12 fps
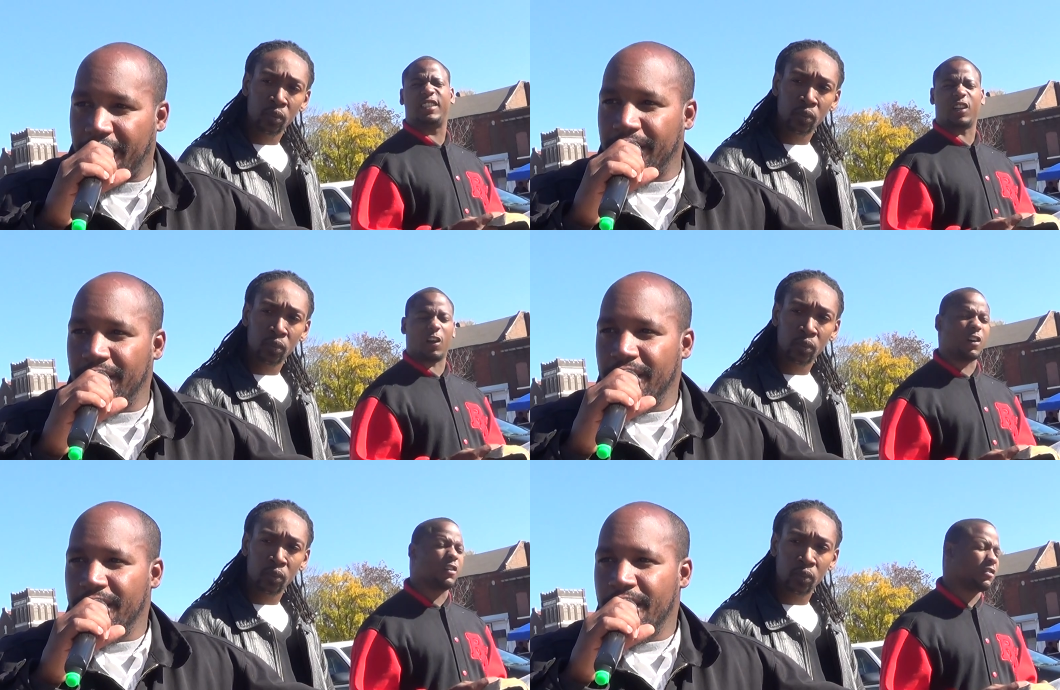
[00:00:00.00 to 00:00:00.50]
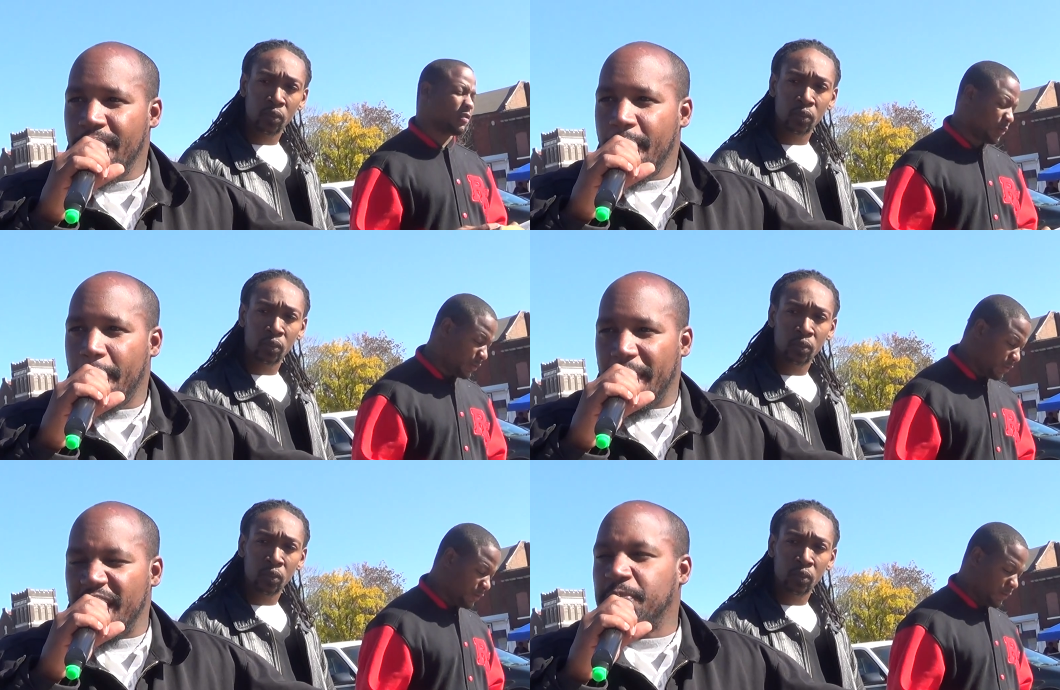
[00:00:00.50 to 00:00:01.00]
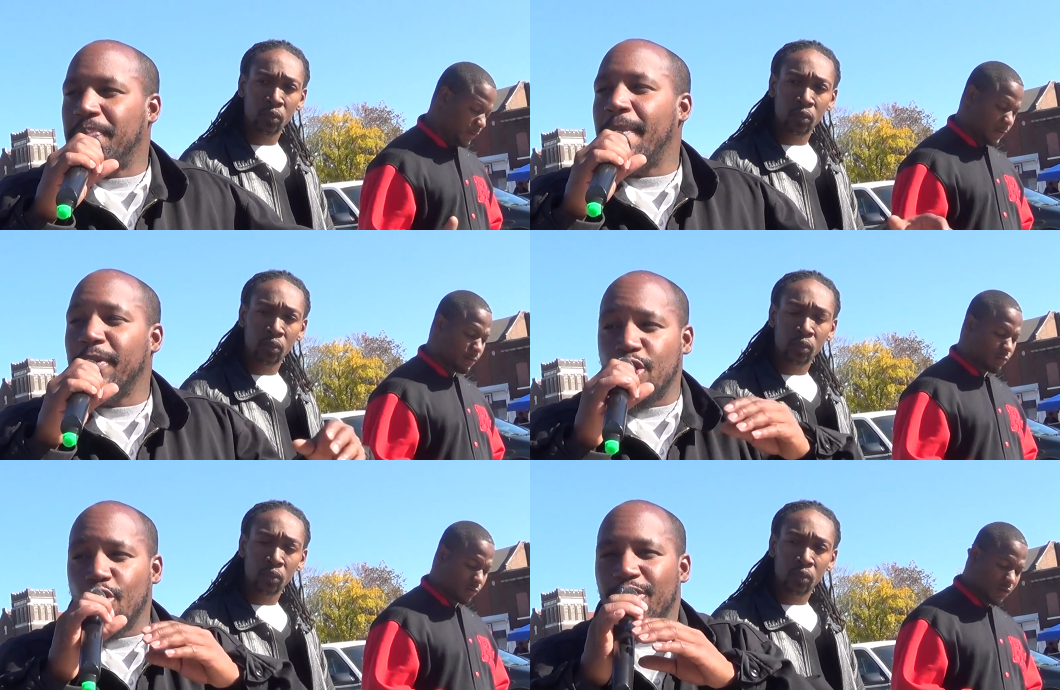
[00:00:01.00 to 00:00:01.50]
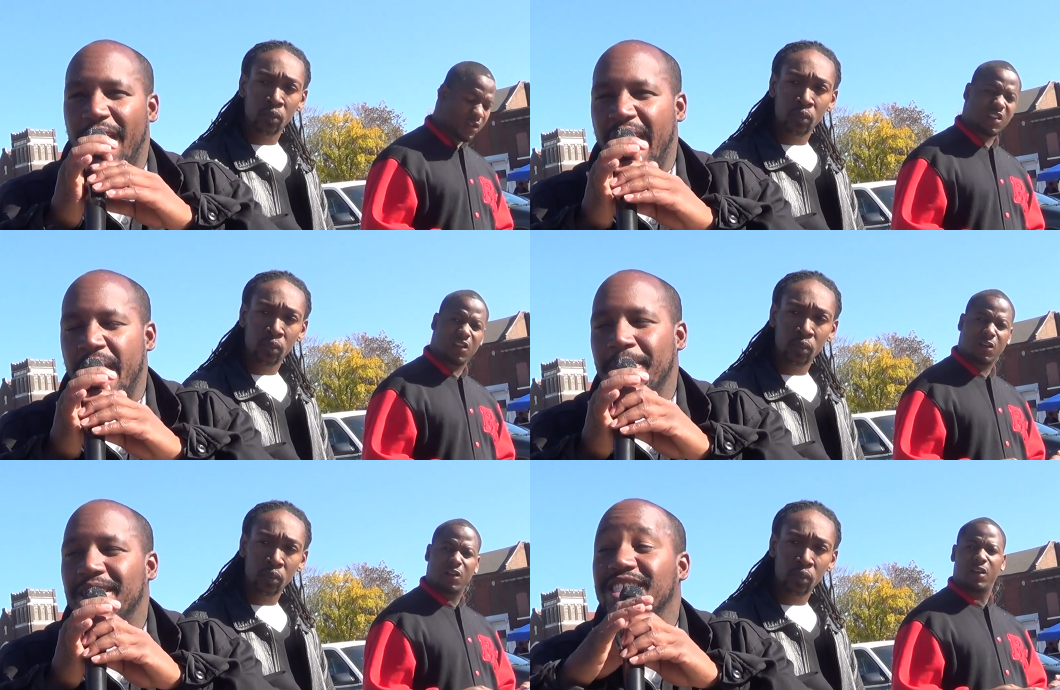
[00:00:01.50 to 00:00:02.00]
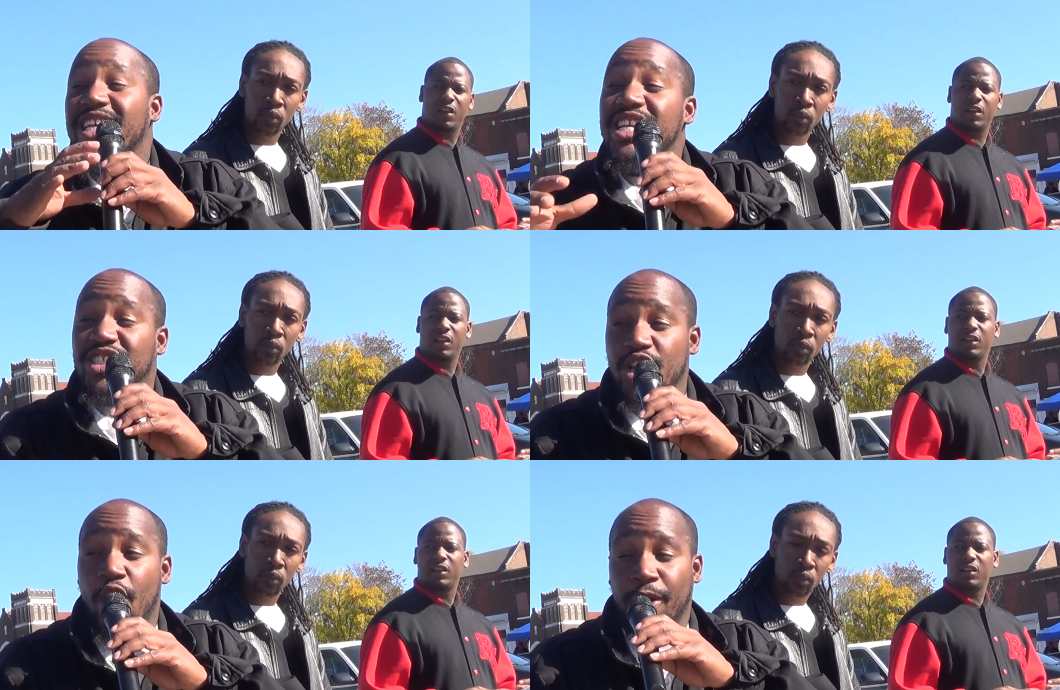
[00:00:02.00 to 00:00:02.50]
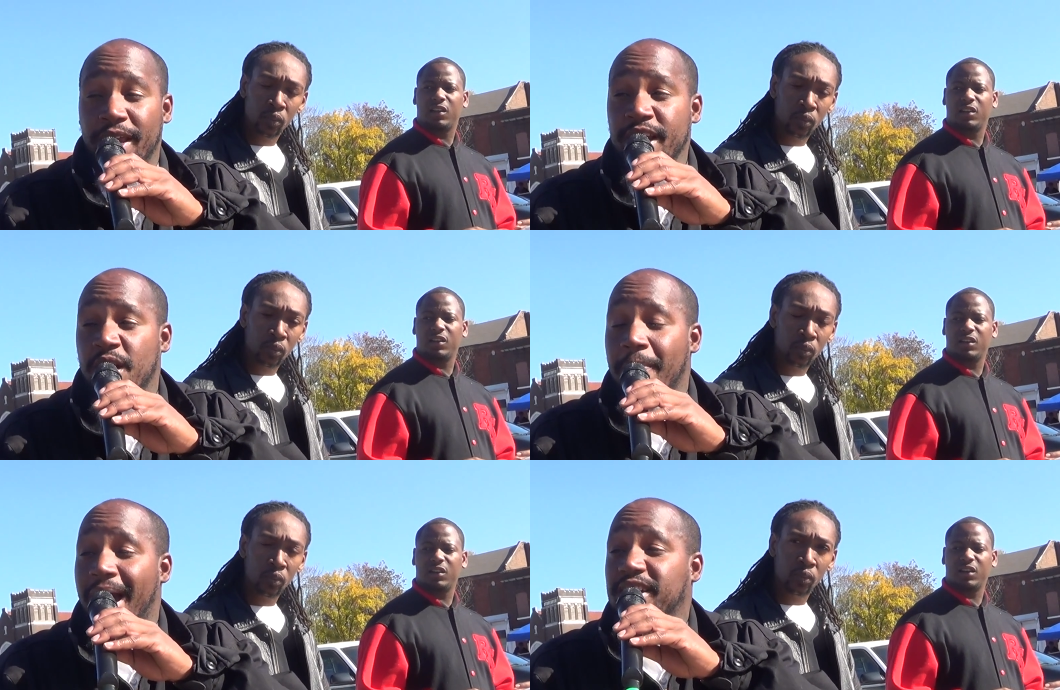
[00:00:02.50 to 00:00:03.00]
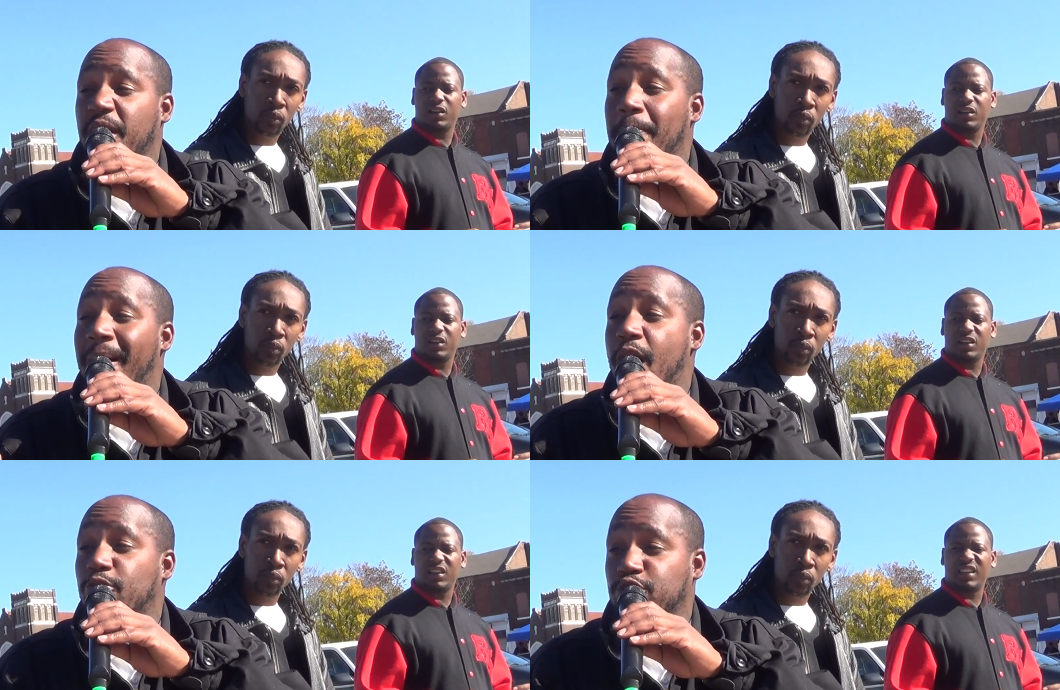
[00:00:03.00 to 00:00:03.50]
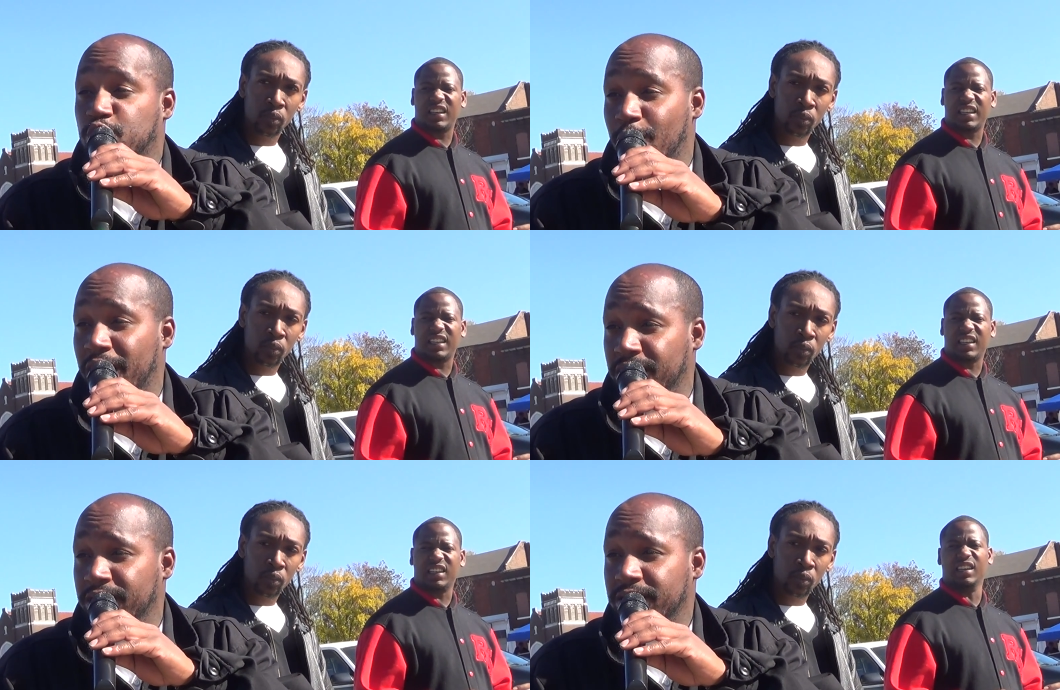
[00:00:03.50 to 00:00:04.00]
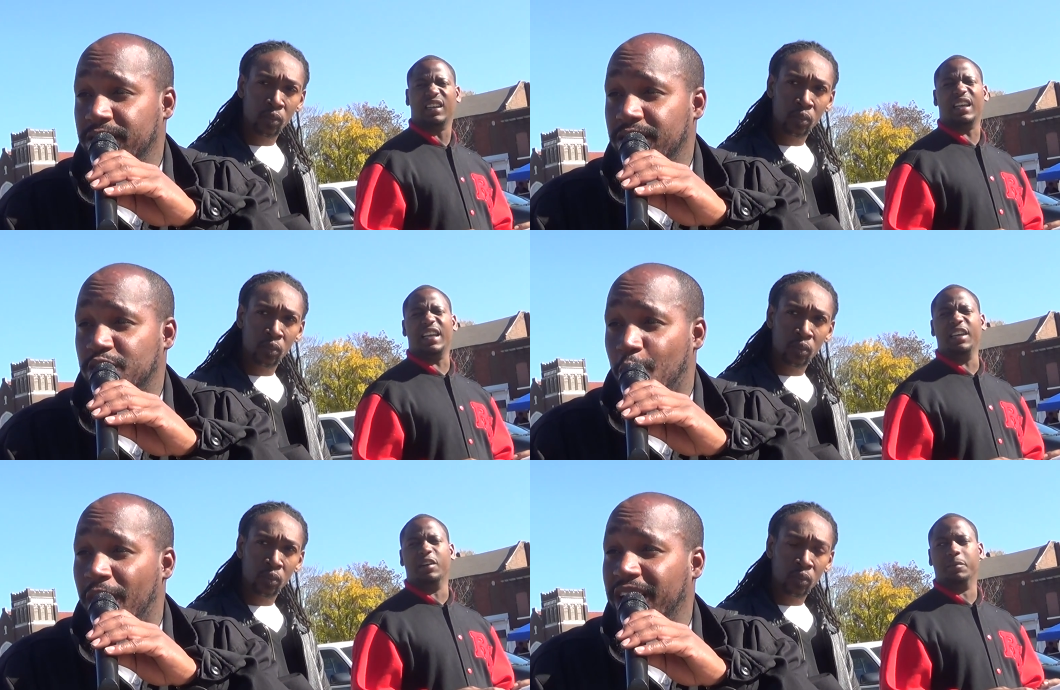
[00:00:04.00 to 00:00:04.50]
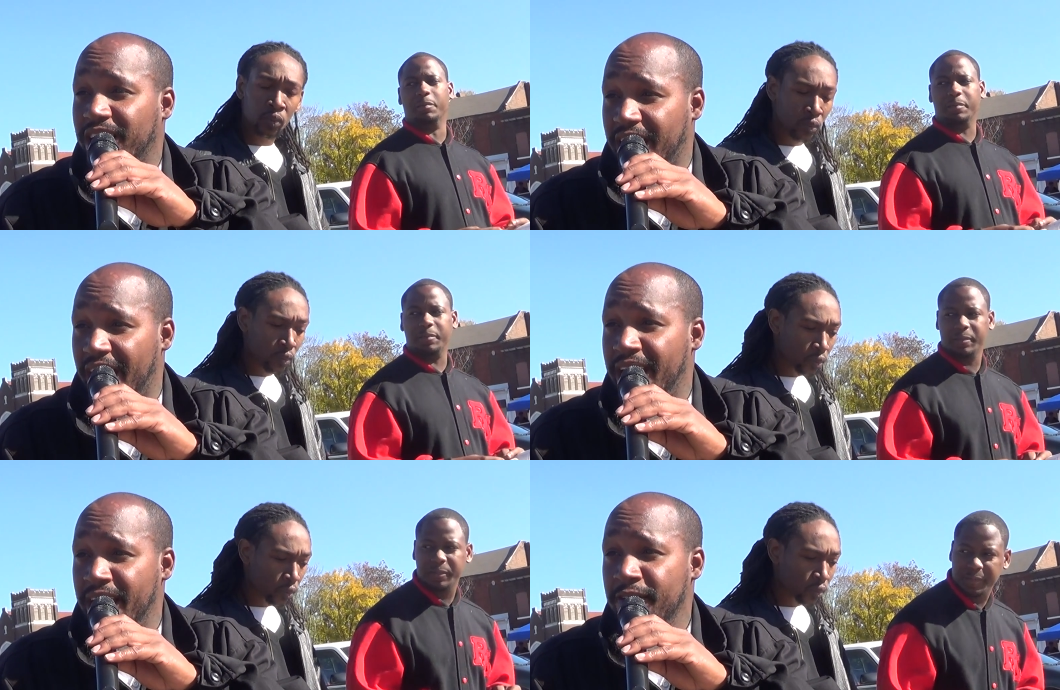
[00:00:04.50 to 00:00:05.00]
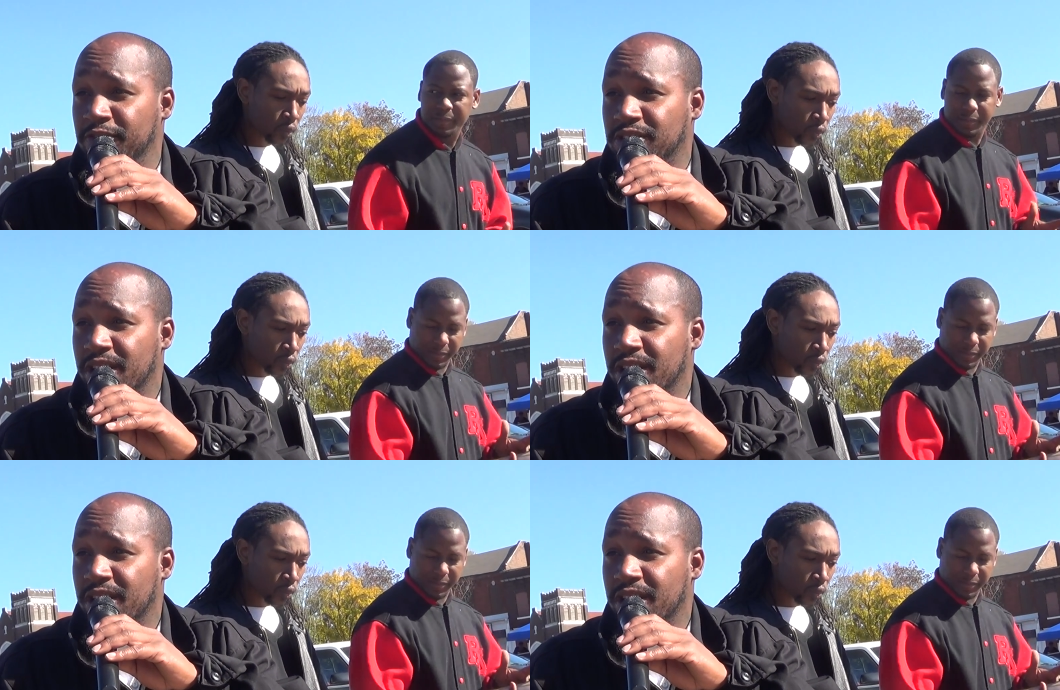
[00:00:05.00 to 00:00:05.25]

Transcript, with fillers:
Speaker 1: Right. Okay. His biblical name is Esau the Edomite, the mountain dweller, Edom. dwelling caves.